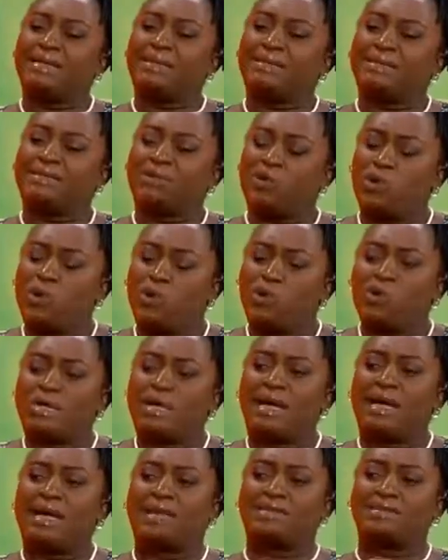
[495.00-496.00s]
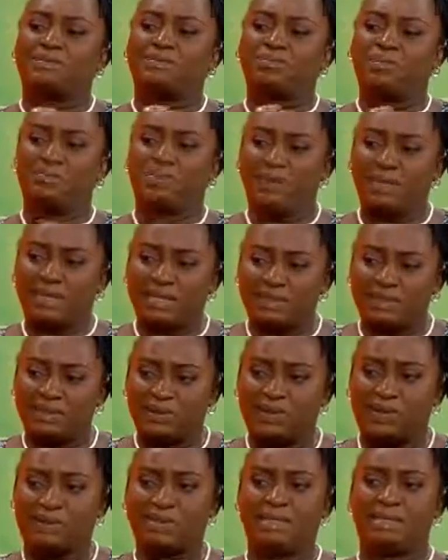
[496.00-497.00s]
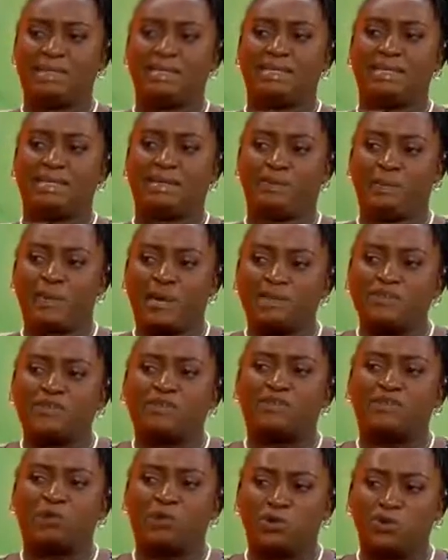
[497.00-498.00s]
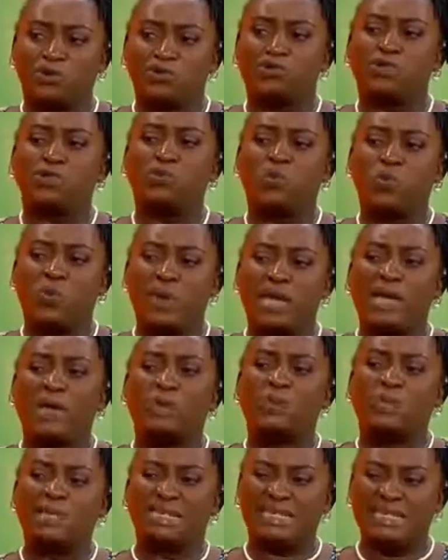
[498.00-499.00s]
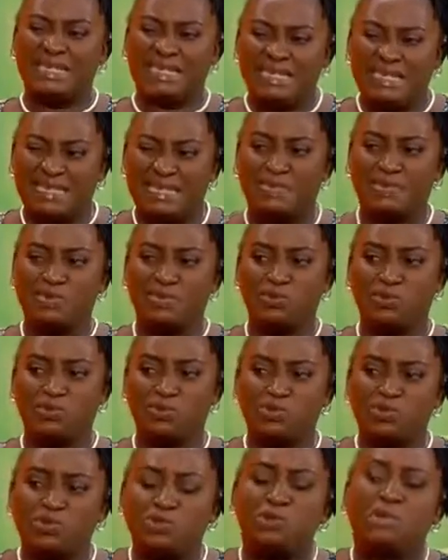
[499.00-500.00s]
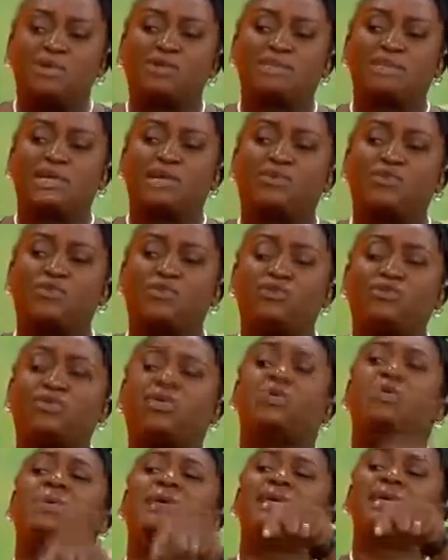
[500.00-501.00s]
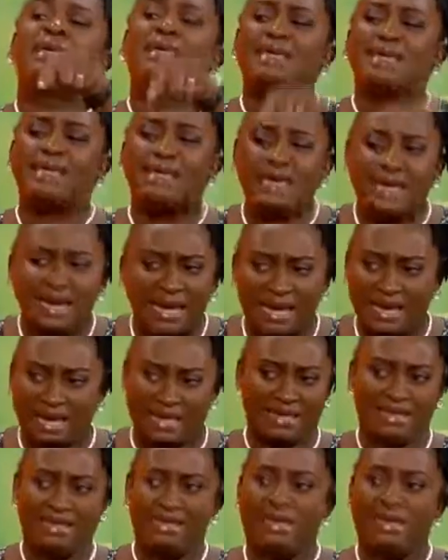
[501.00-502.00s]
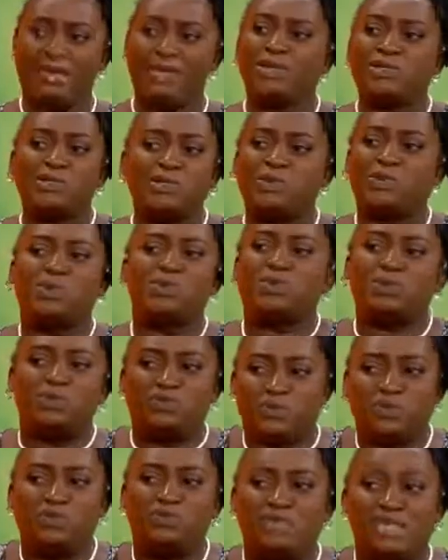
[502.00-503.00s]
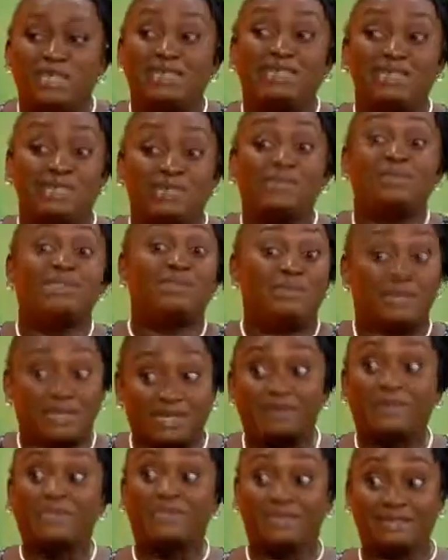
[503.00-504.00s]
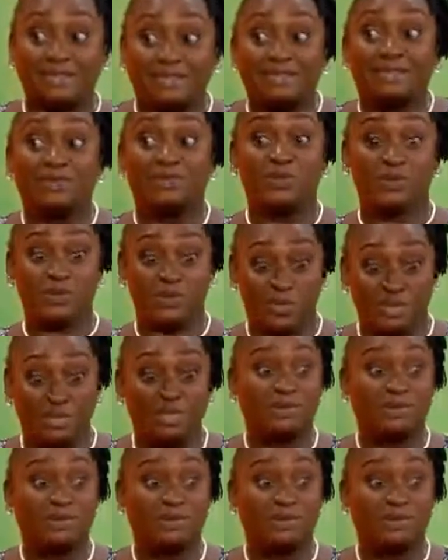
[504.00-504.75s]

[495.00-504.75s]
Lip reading: God has placed us in the part of the country where we need the nutrients that grow here. So you do not really need to eat basmati rice to lose weight.